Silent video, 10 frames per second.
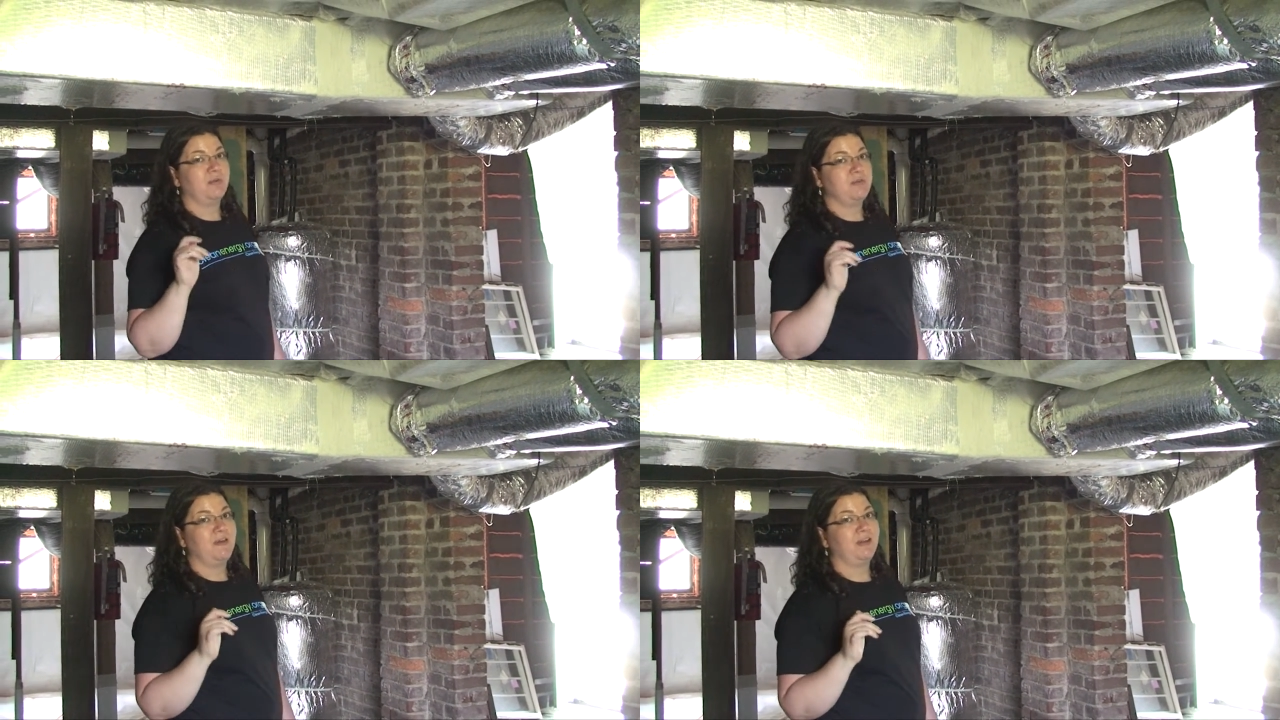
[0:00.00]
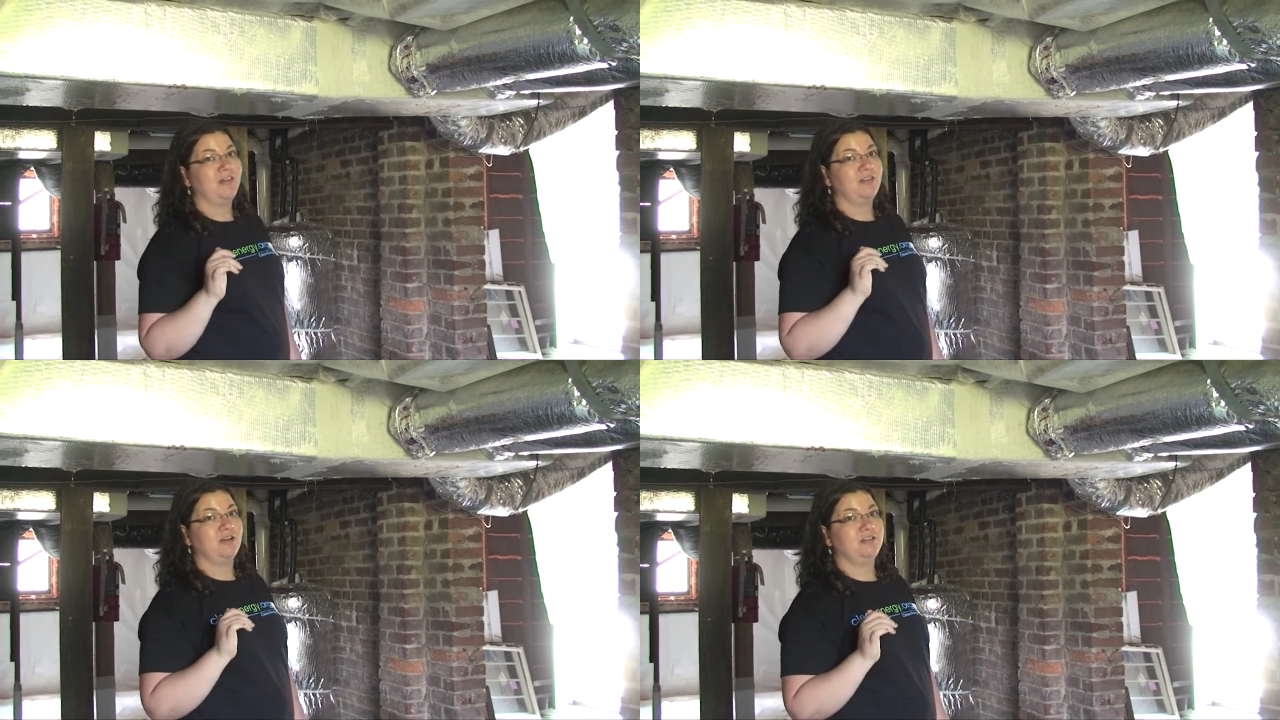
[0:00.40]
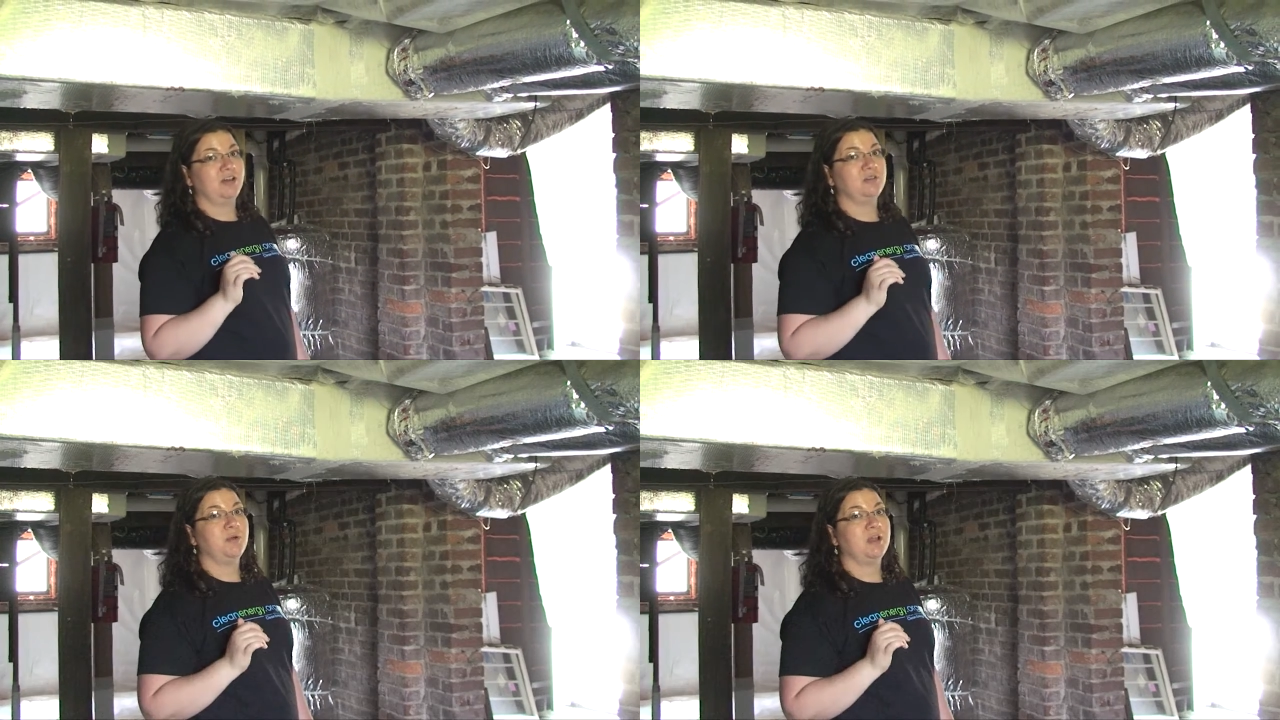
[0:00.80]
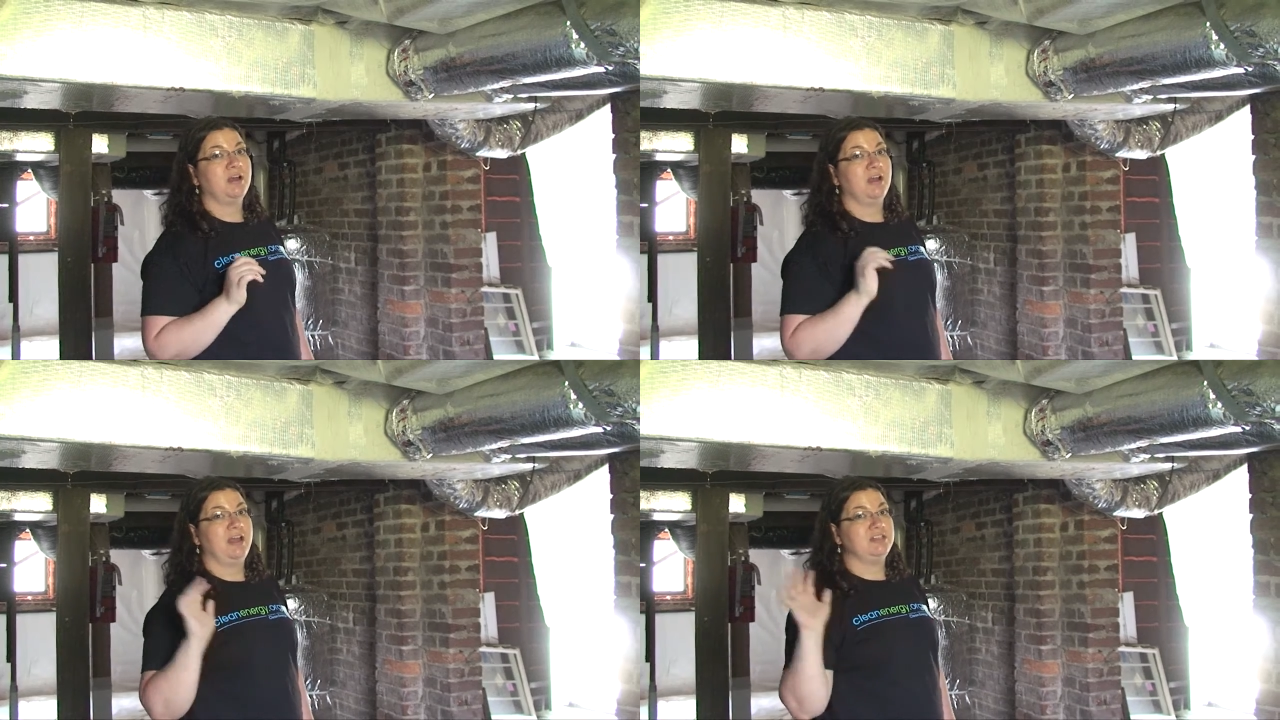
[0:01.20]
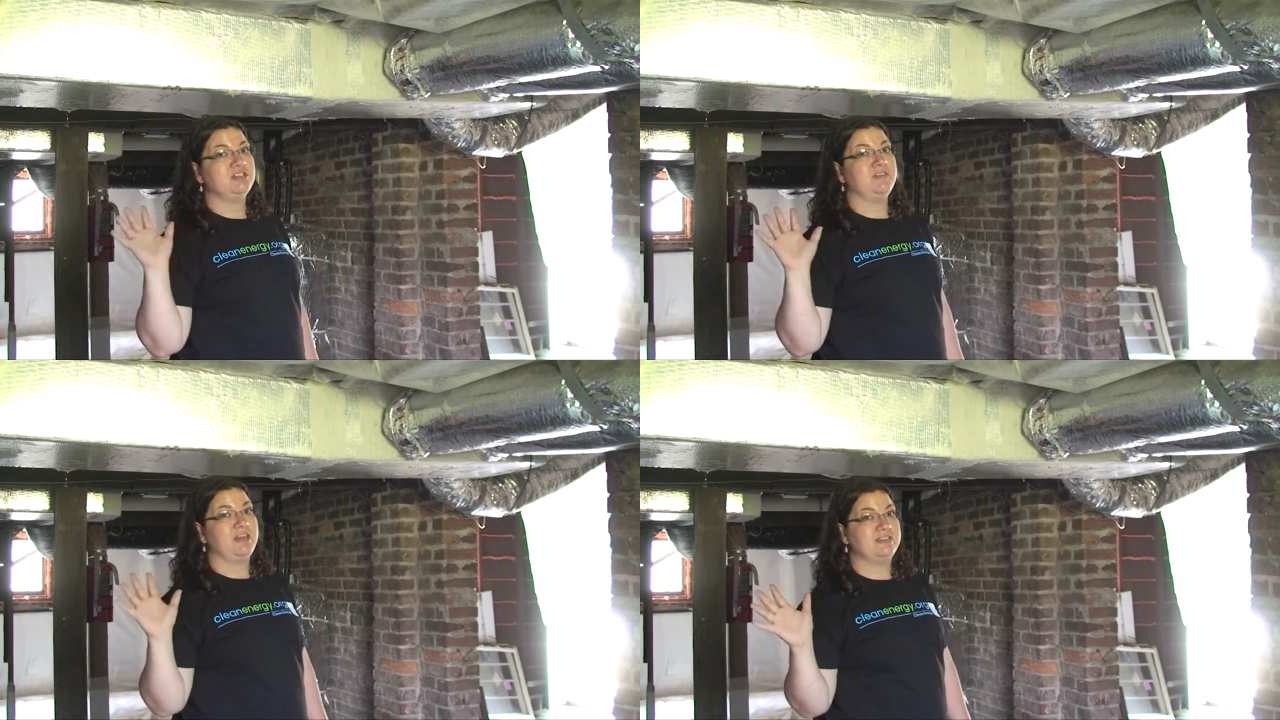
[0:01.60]
we found out that our ductwork and our
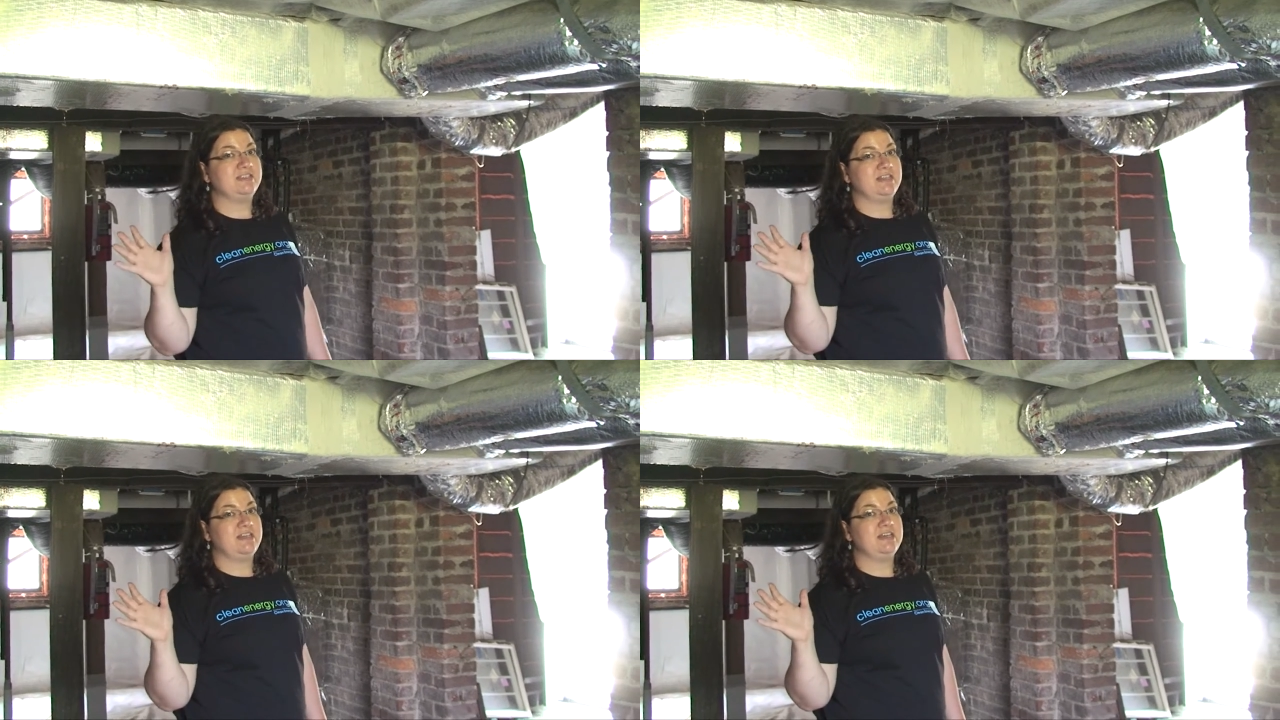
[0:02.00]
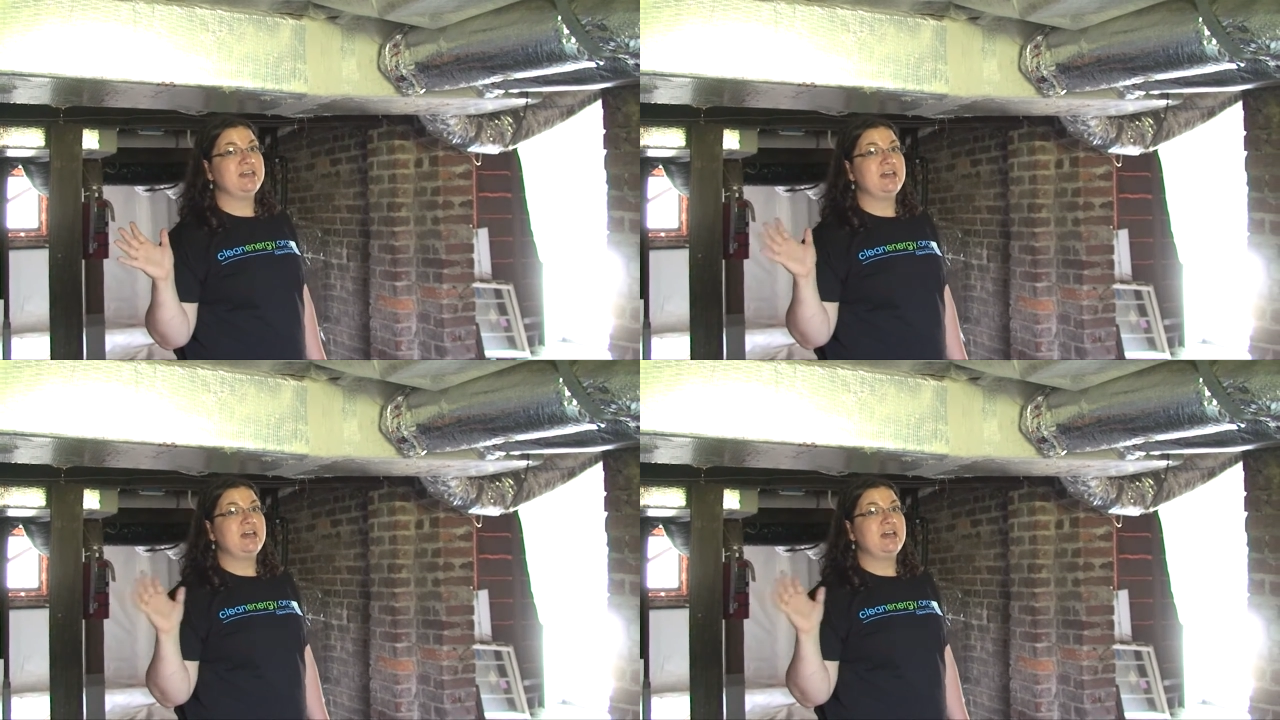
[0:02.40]
HVAC